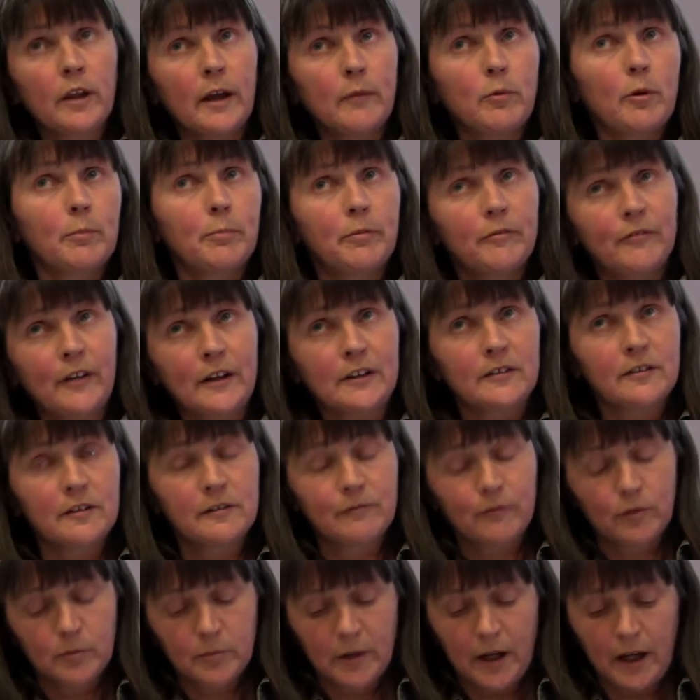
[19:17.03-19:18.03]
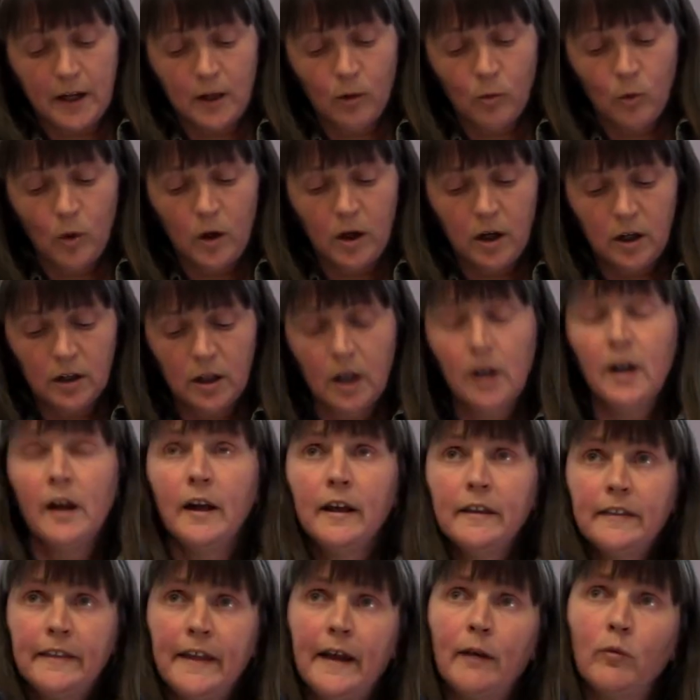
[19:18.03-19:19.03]
They were prevented from getting
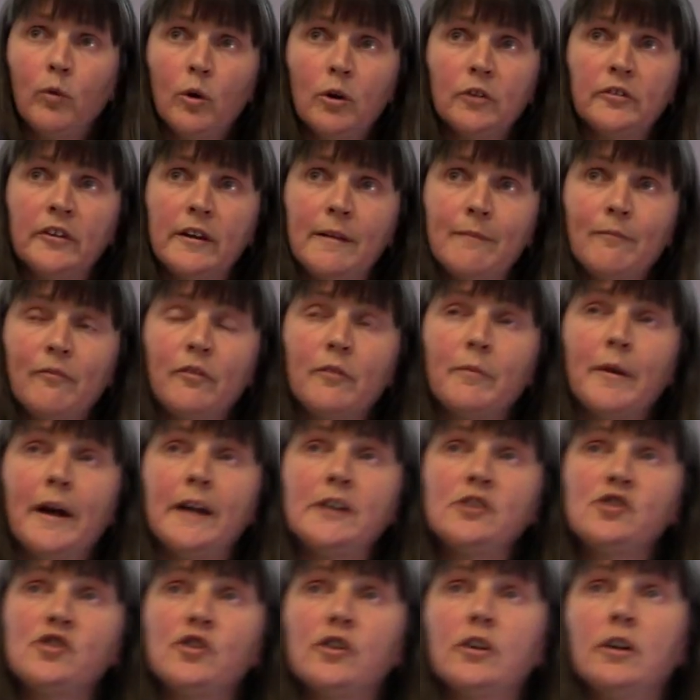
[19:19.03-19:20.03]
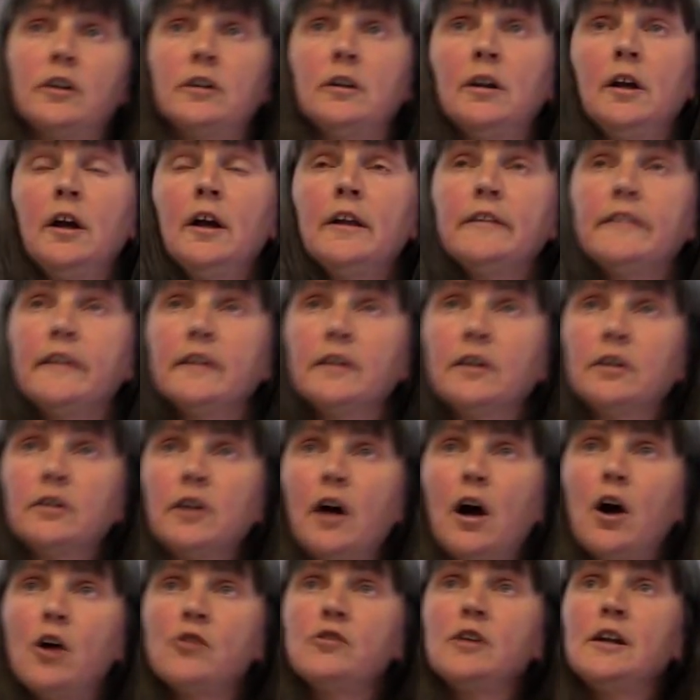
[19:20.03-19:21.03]
work. There was information that
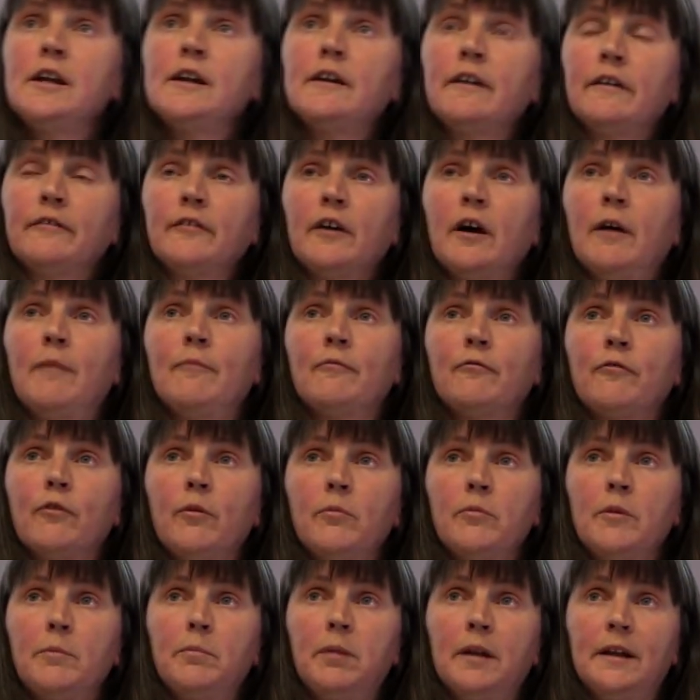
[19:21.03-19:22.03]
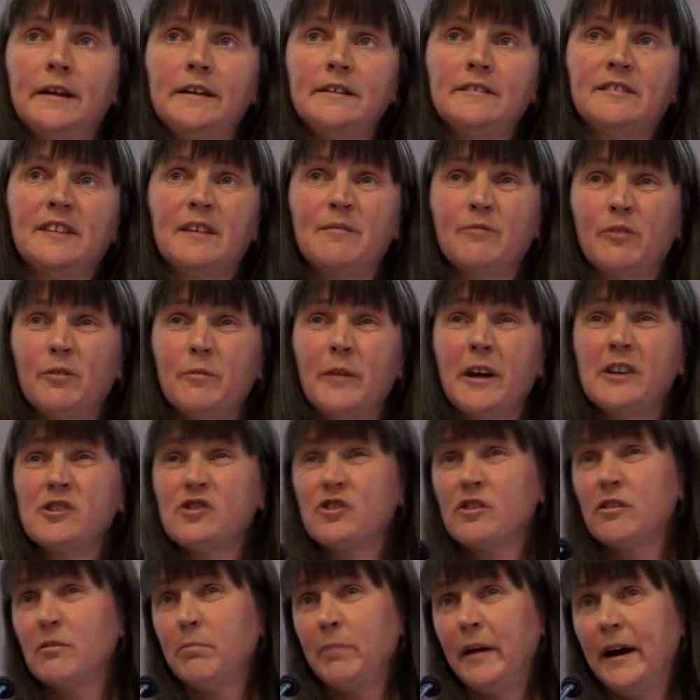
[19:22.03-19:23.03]
could only have come from the police,
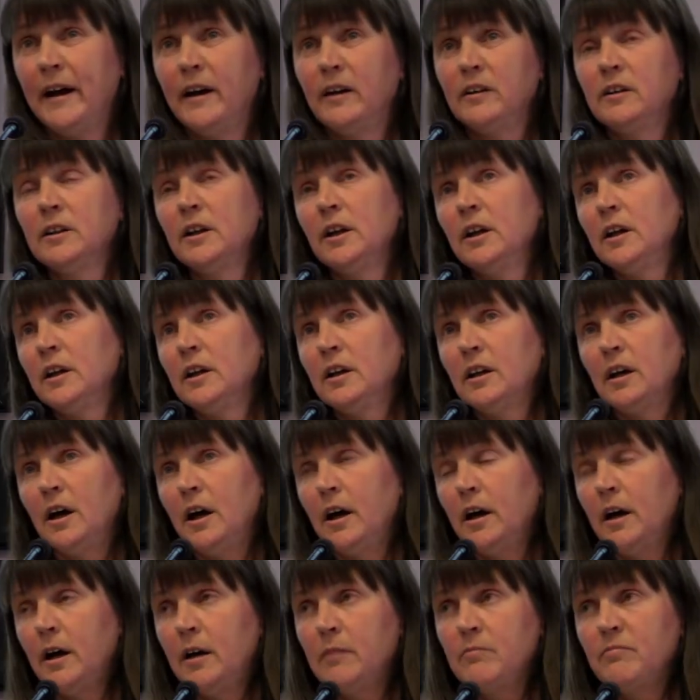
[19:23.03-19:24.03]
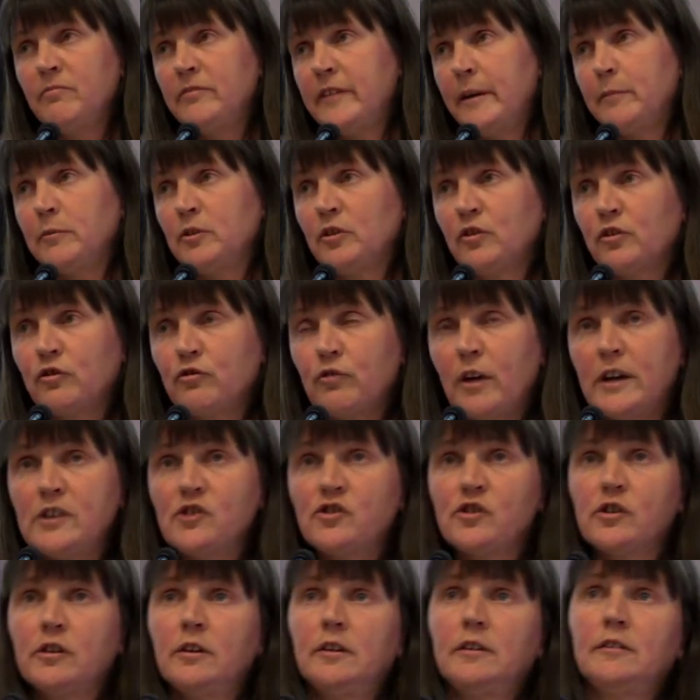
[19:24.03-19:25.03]
information about
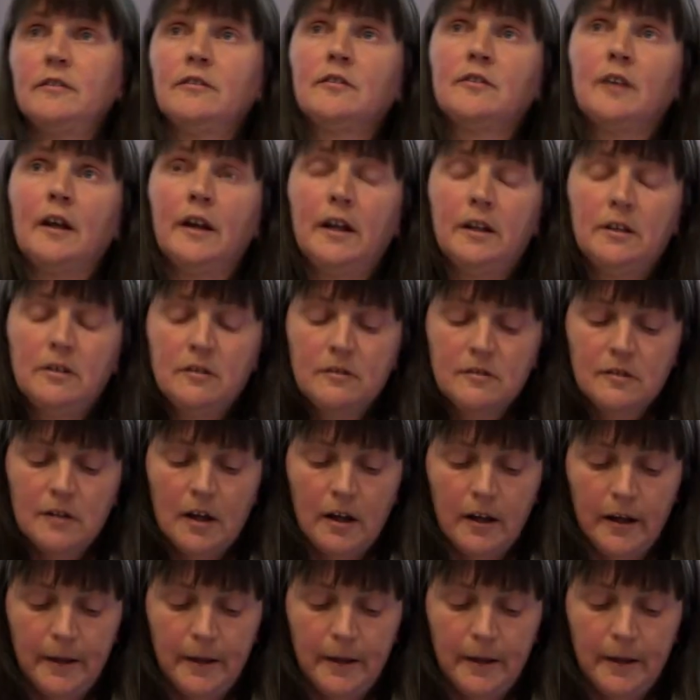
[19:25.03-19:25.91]
demonstrations and...